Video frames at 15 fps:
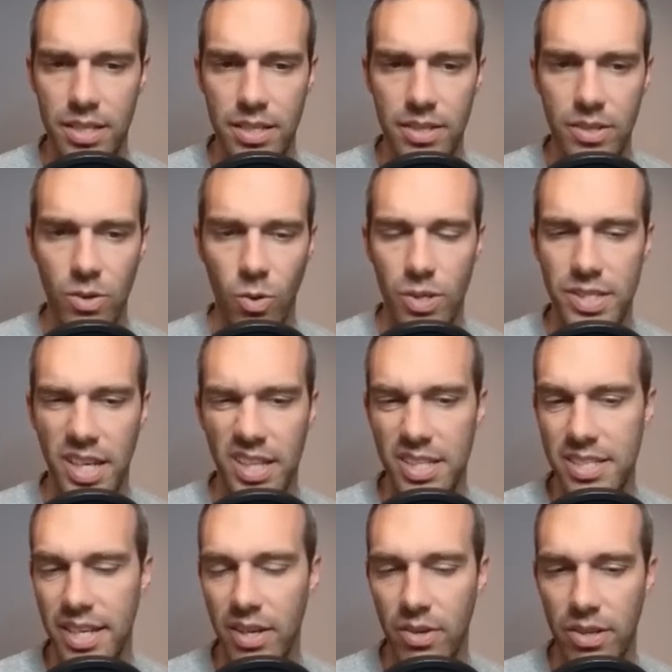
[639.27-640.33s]
Or take
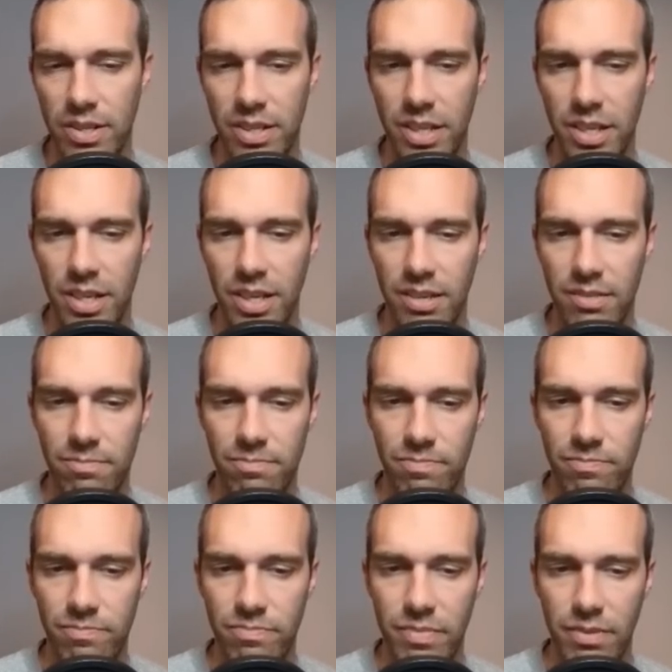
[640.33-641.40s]
this out and
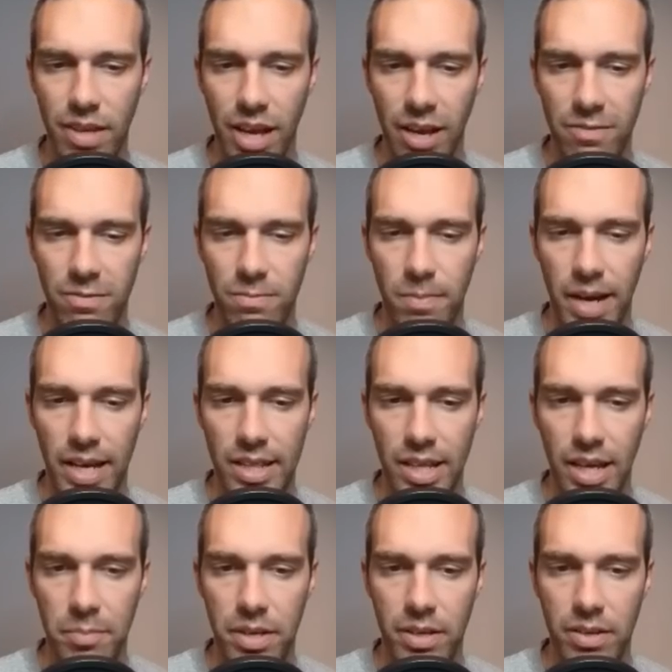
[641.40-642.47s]
have my
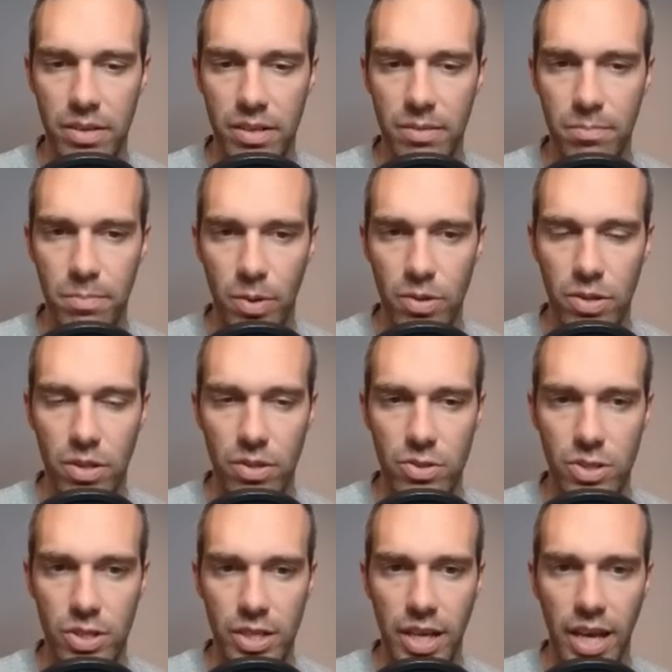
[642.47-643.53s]
alignment. Both of those
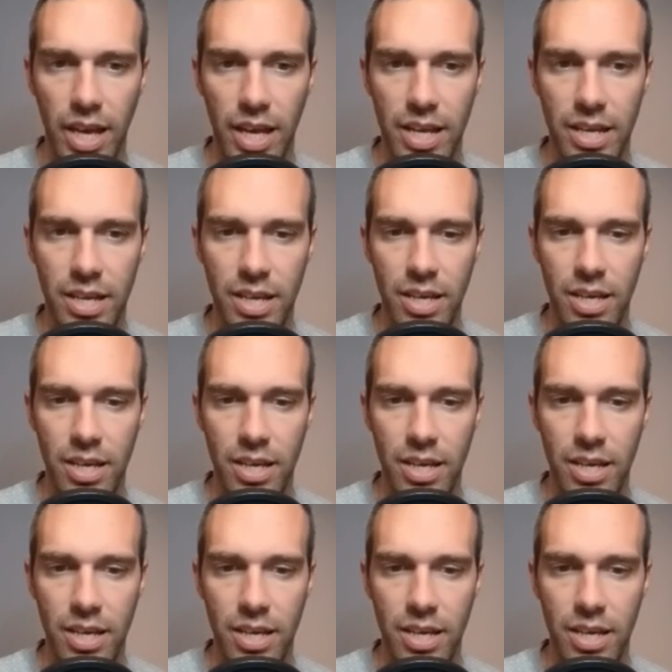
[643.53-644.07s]
are okay.